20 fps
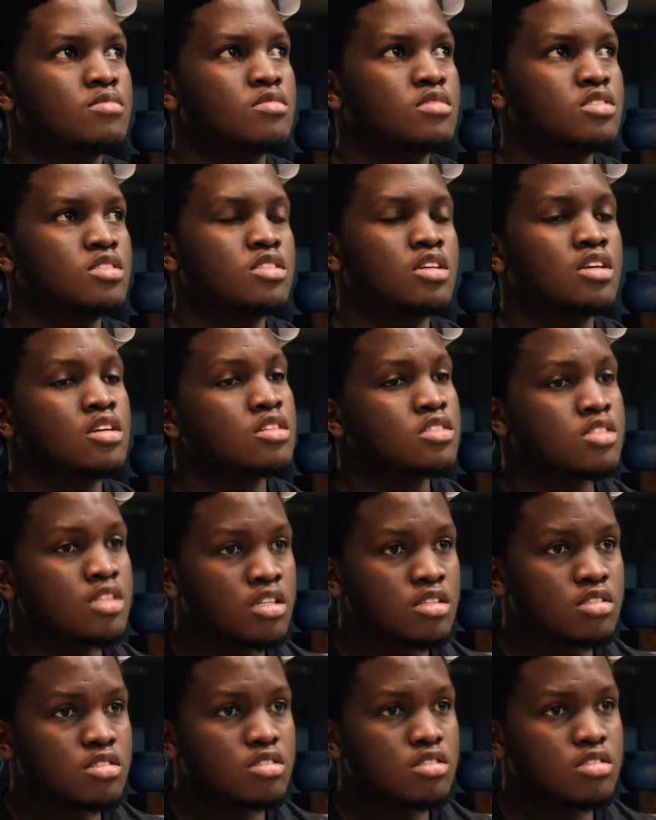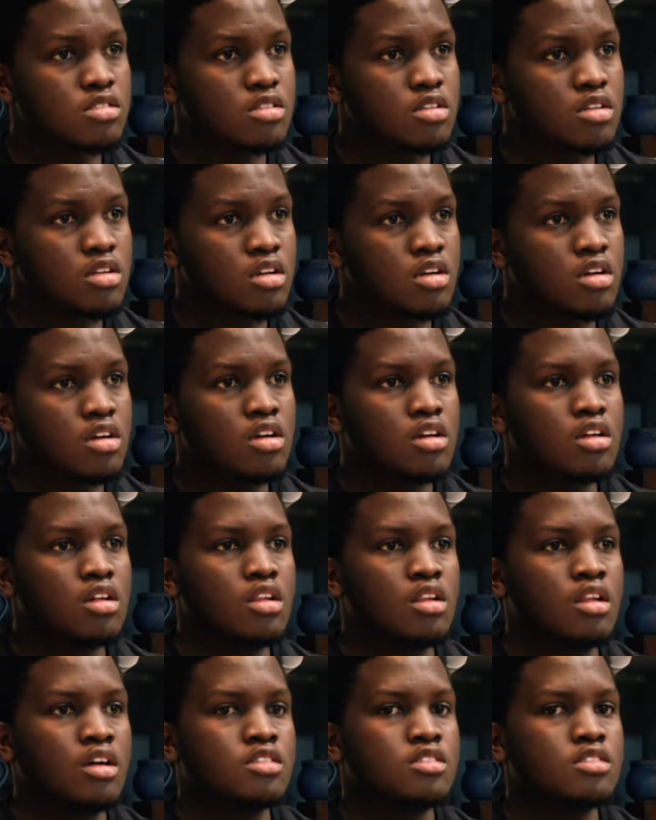skill set
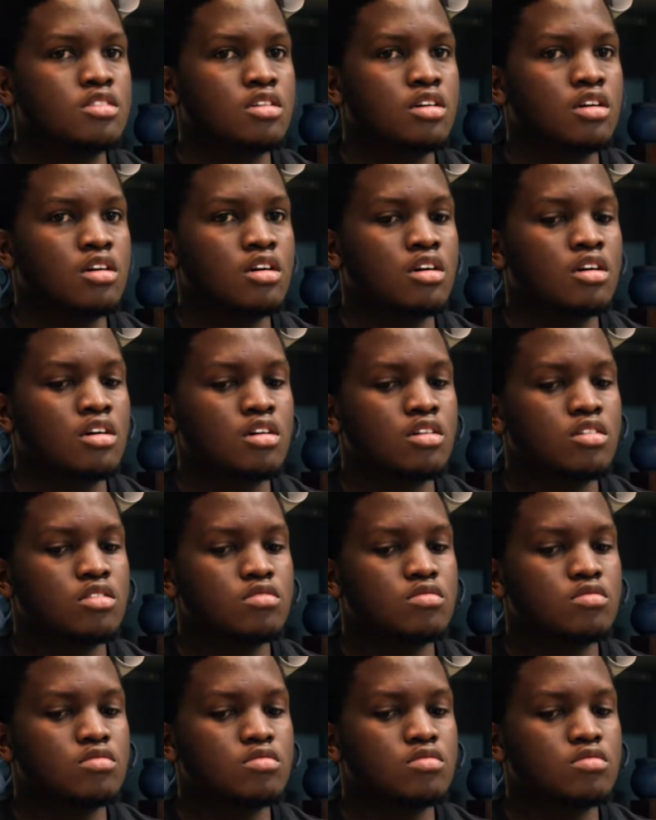that uh,